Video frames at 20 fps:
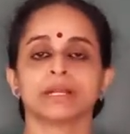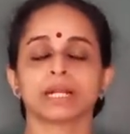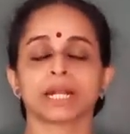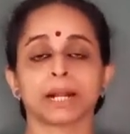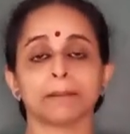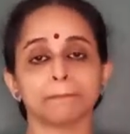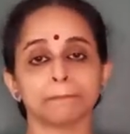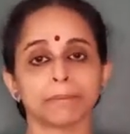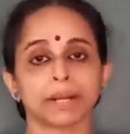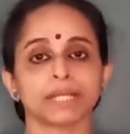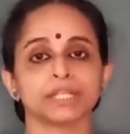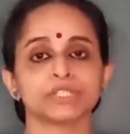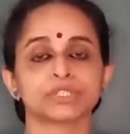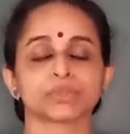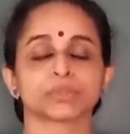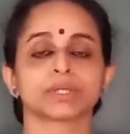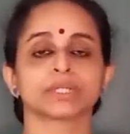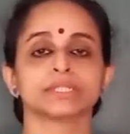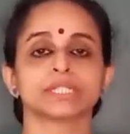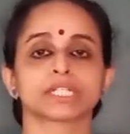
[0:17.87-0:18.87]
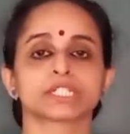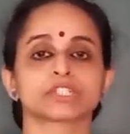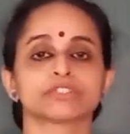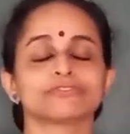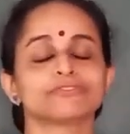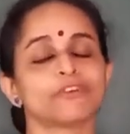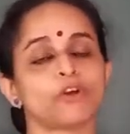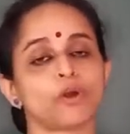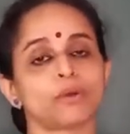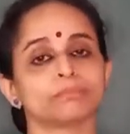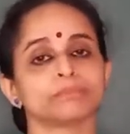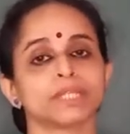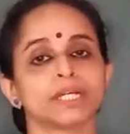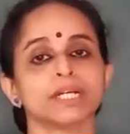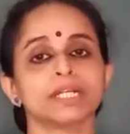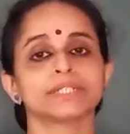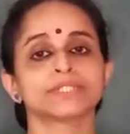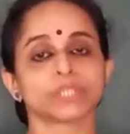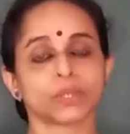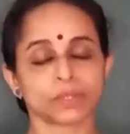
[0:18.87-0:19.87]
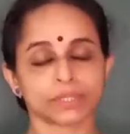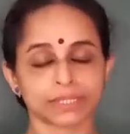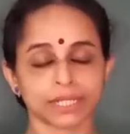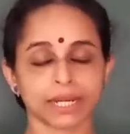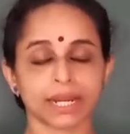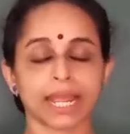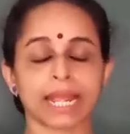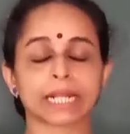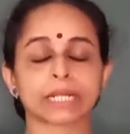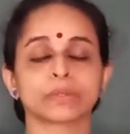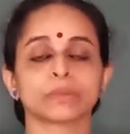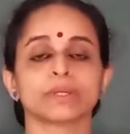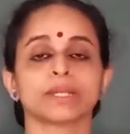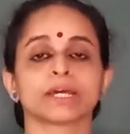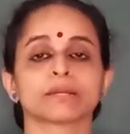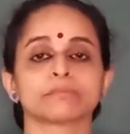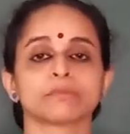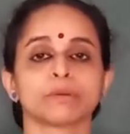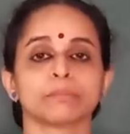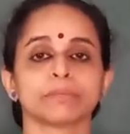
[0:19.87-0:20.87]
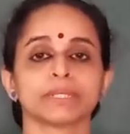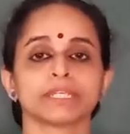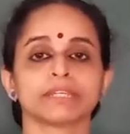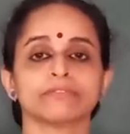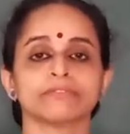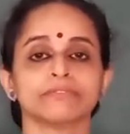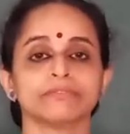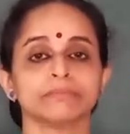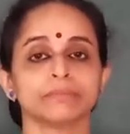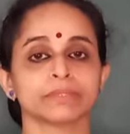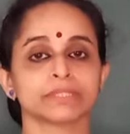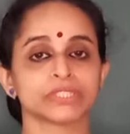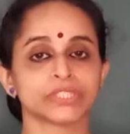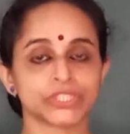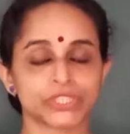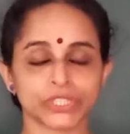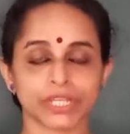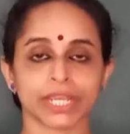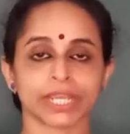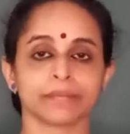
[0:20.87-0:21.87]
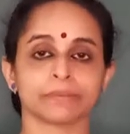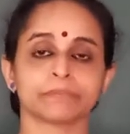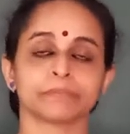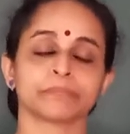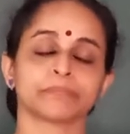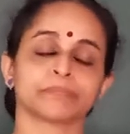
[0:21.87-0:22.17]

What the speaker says: combine together to form the total angular momentum J.